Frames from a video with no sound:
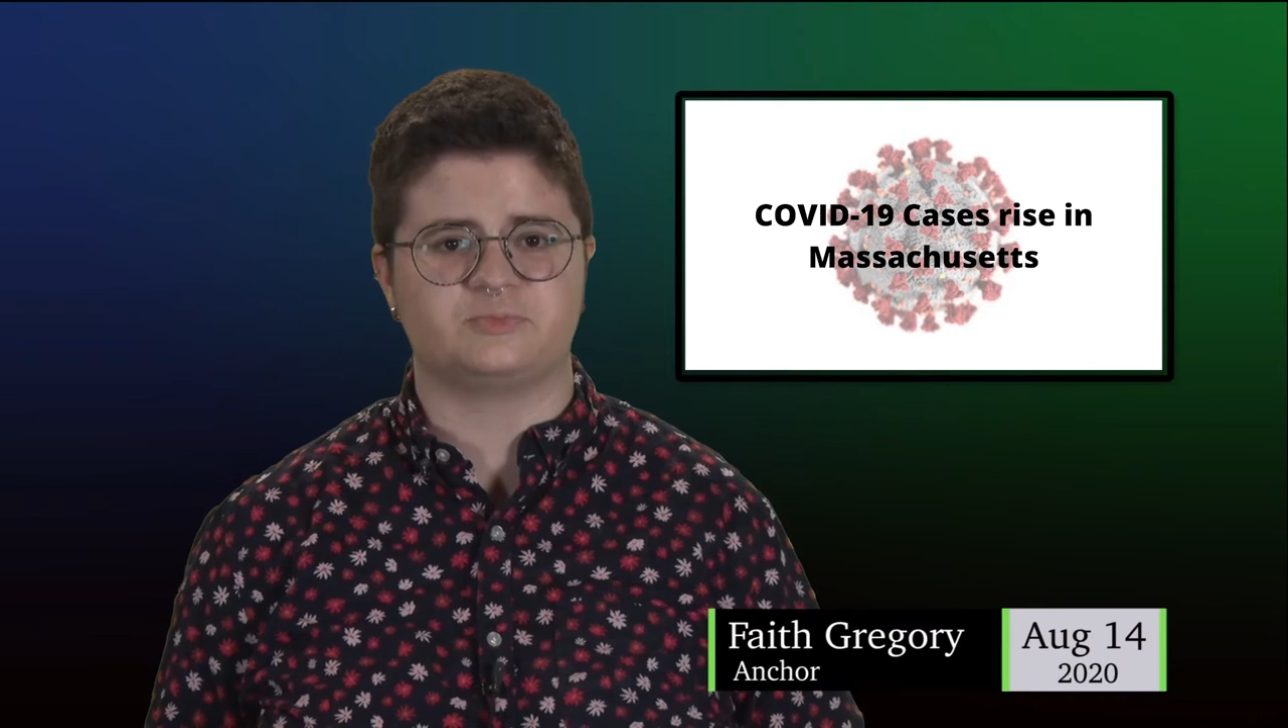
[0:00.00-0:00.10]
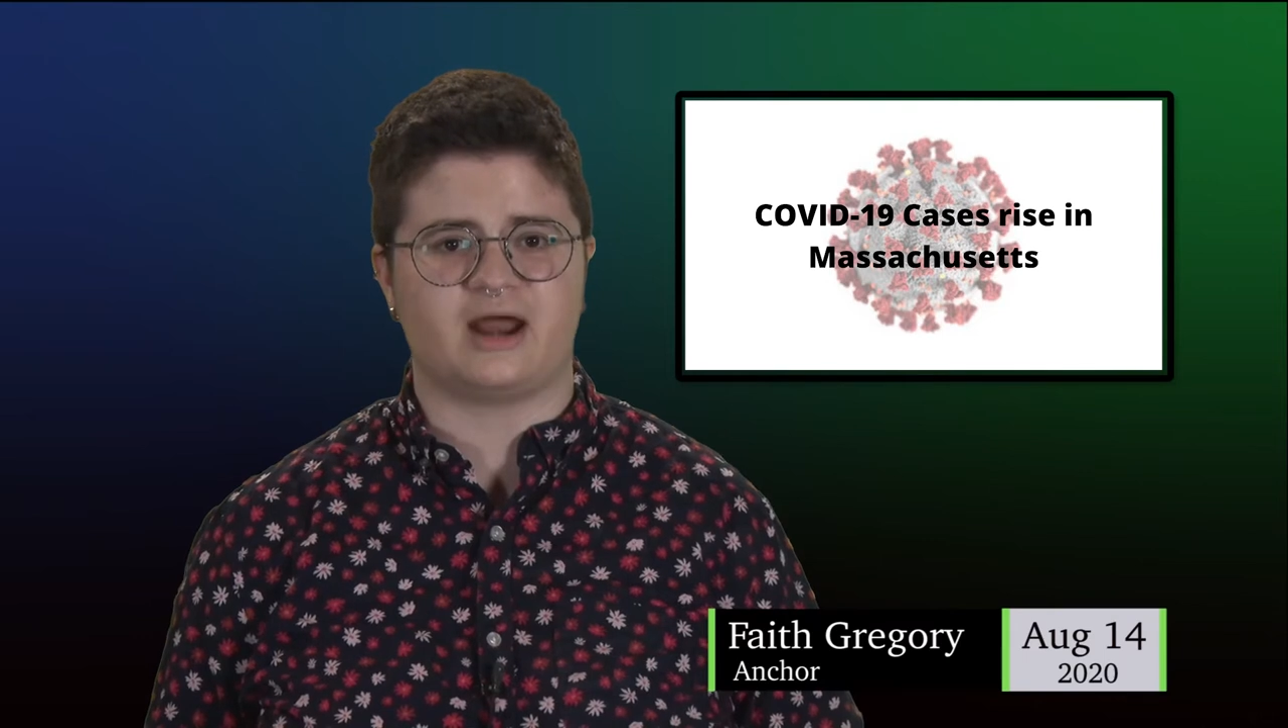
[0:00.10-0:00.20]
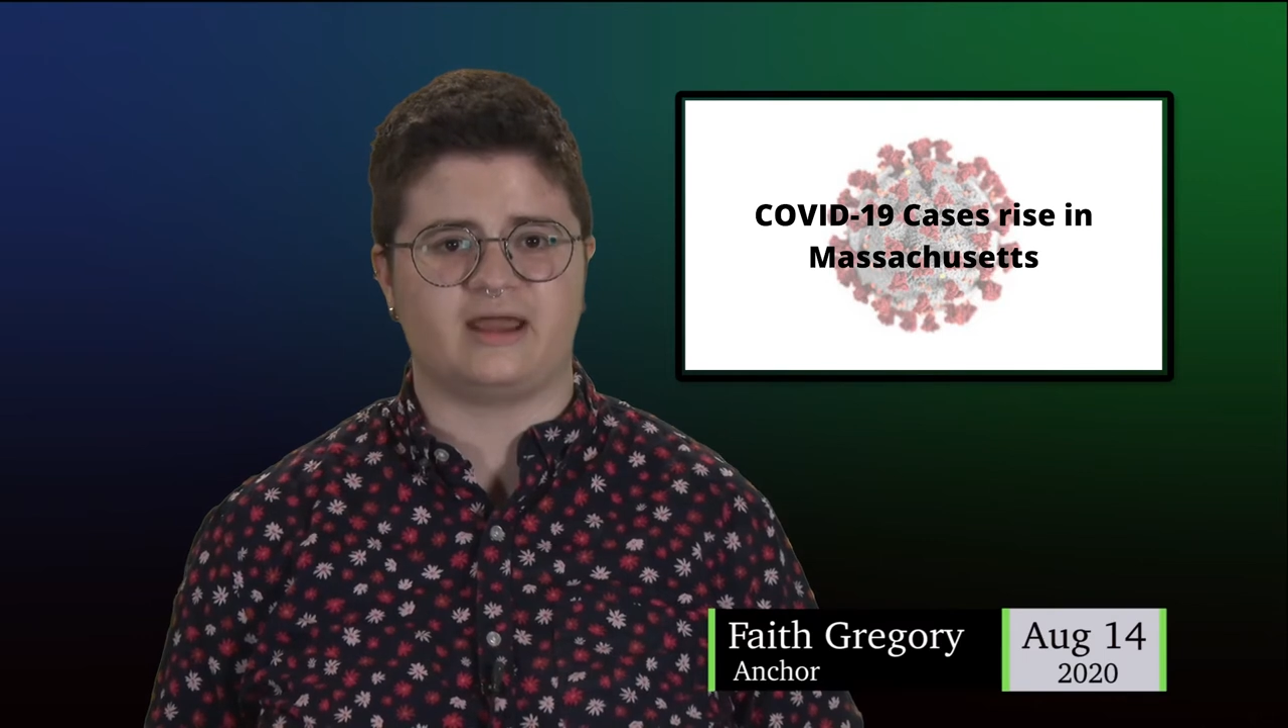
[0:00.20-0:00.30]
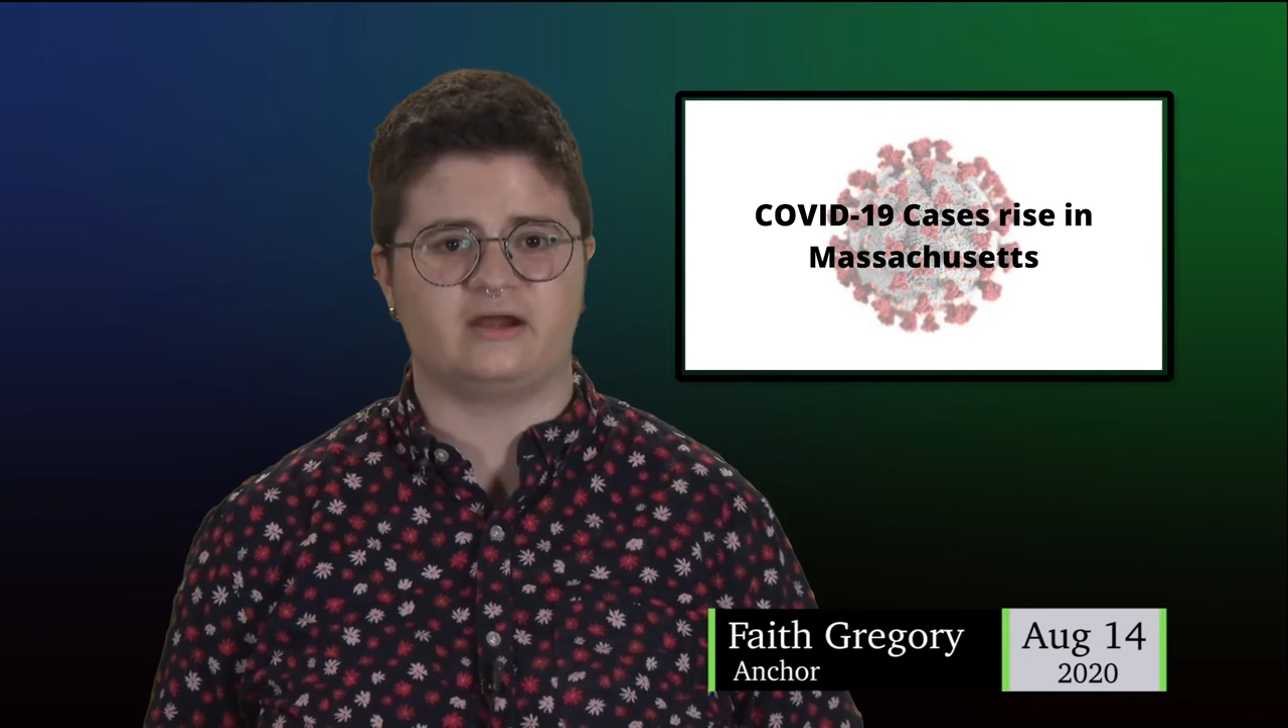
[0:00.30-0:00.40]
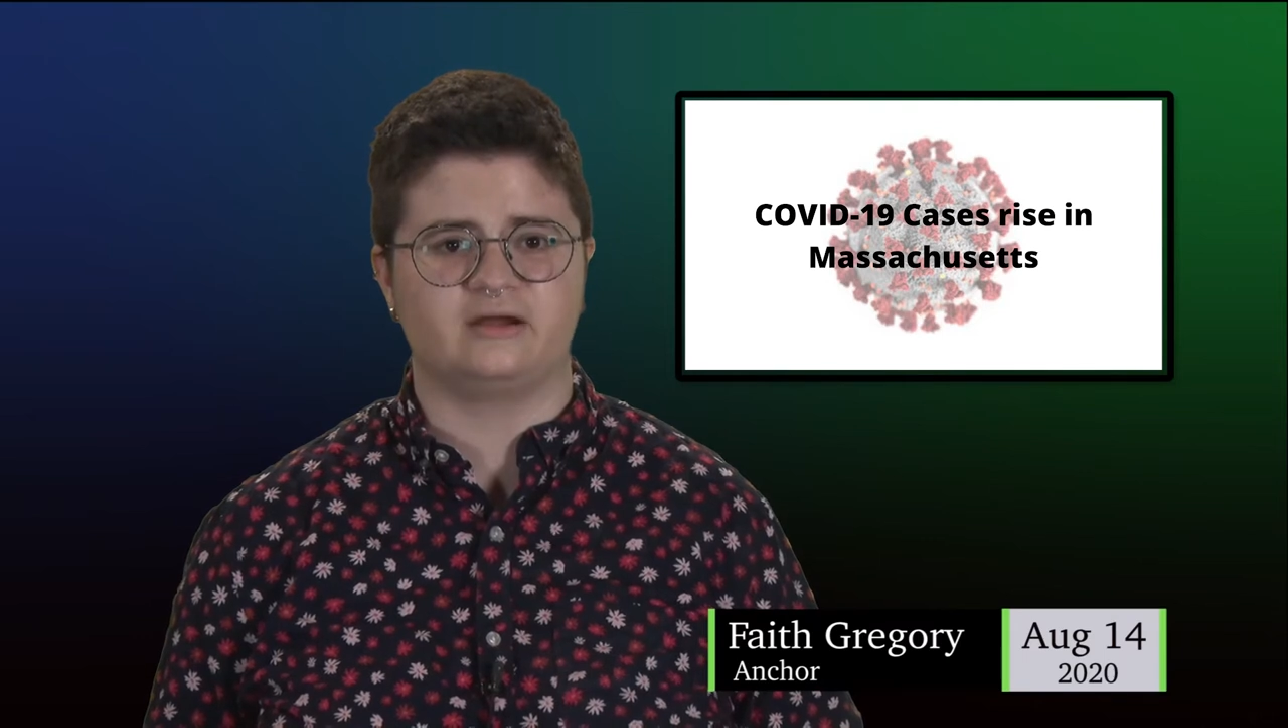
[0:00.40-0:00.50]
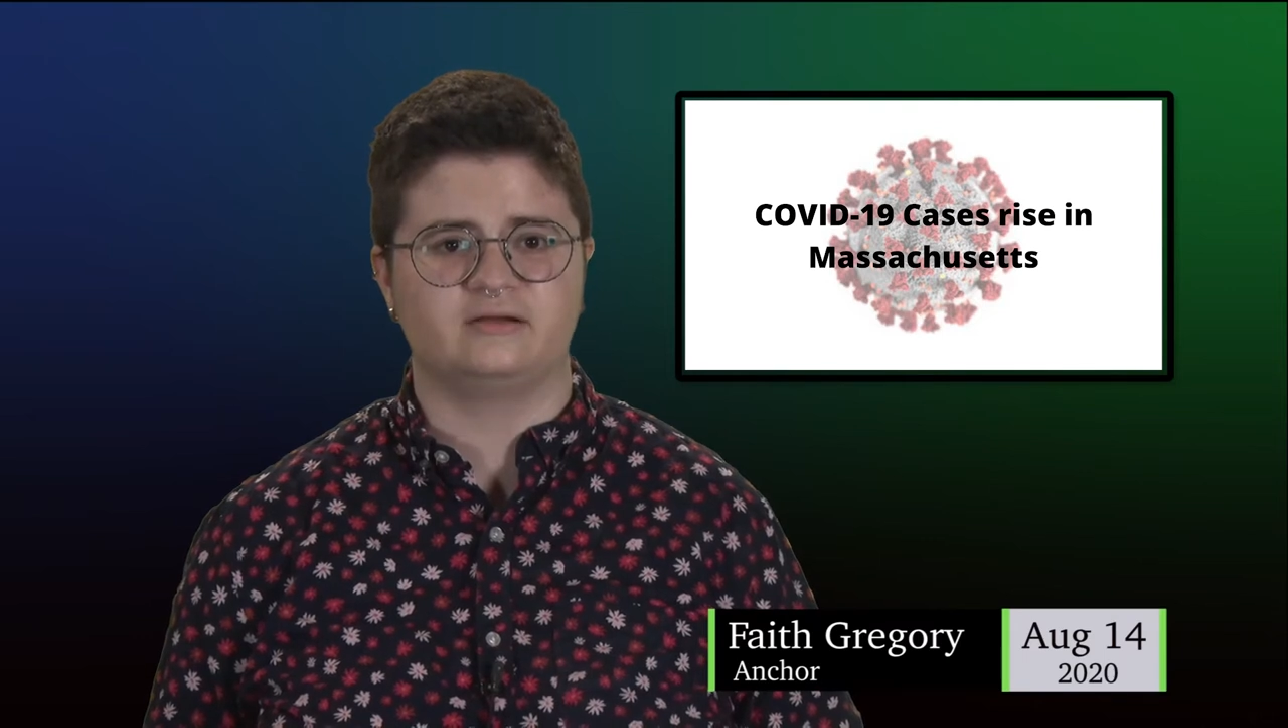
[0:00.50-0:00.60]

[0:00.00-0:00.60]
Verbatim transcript: prior.